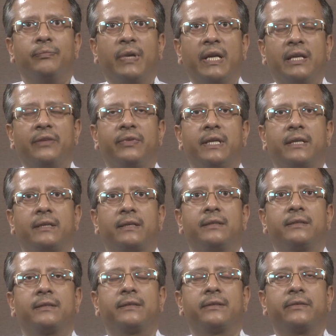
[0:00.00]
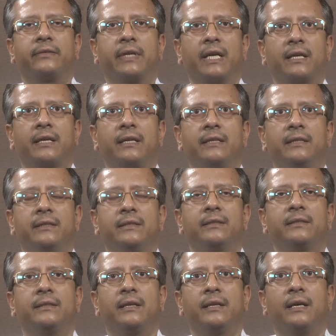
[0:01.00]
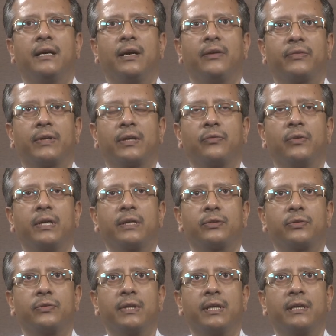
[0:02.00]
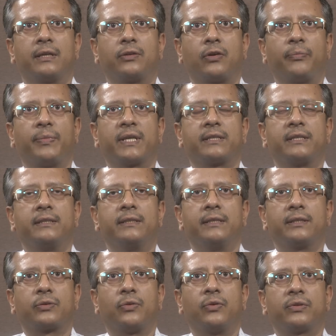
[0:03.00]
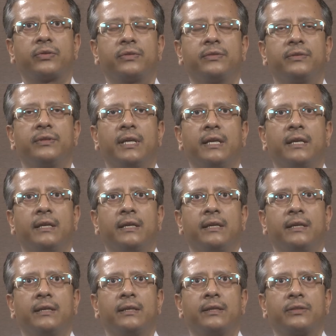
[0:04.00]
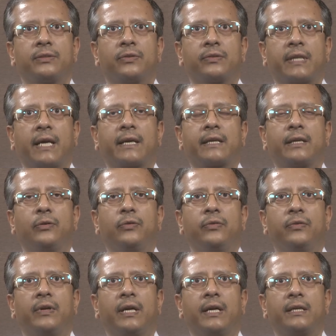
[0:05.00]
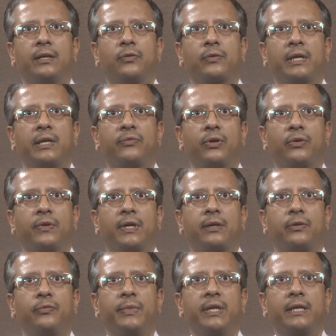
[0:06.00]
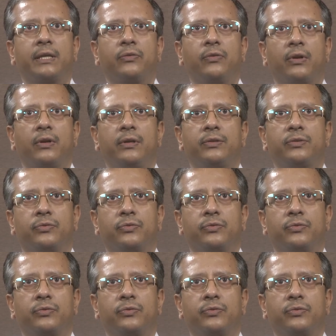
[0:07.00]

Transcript: benefit greatly after going through the topics in this course. So, thank you and looking forward to meet you all